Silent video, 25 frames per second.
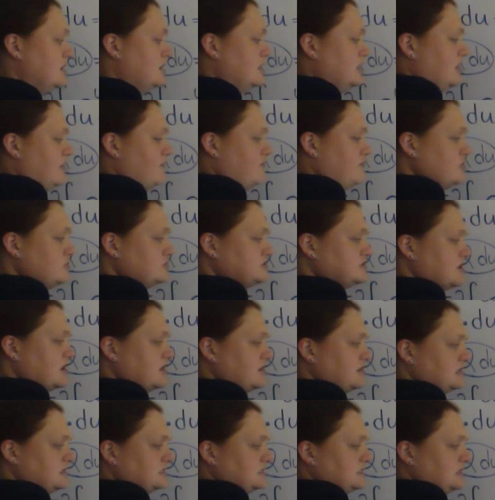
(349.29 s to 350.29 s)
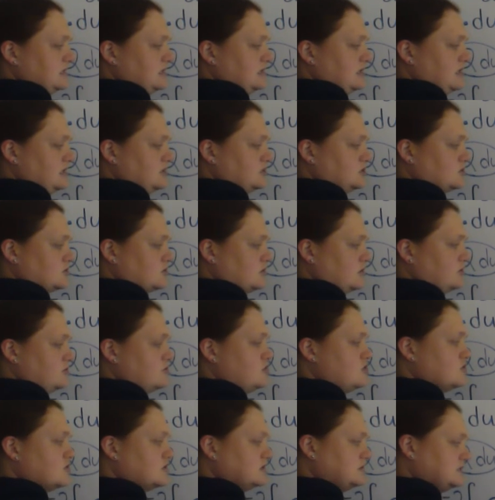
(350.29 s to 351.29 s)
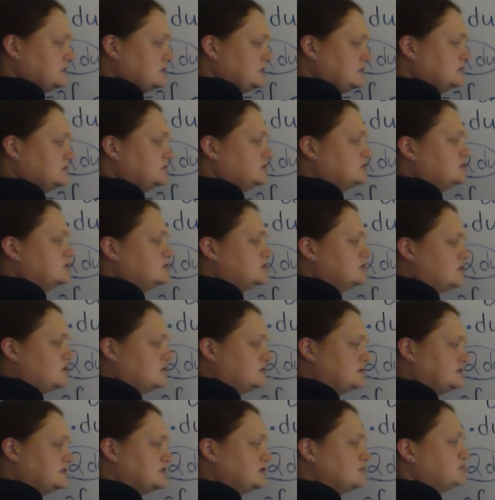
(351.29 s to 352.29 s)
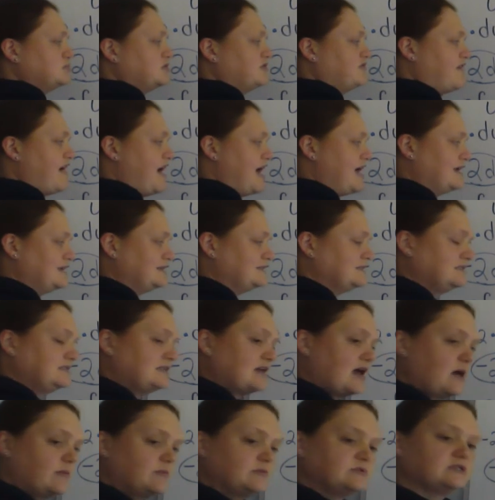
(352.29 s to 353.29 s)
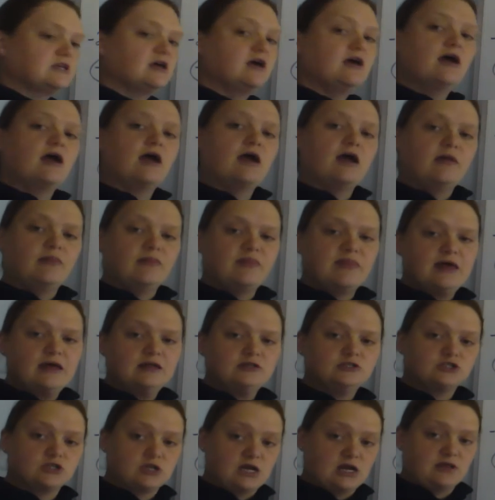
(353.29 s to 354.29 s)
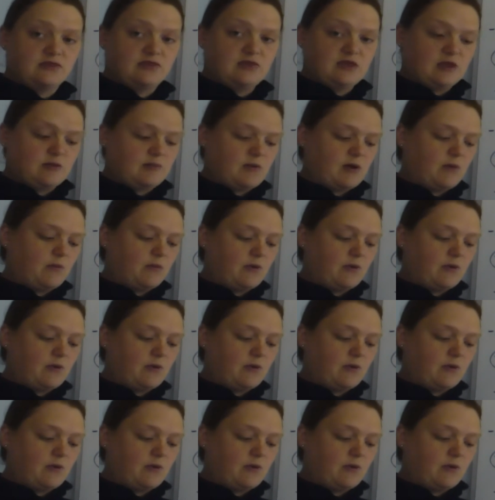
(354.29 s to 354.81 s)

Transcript: If you saw this in an integral, you could still do those simplifying steps and then try to think about,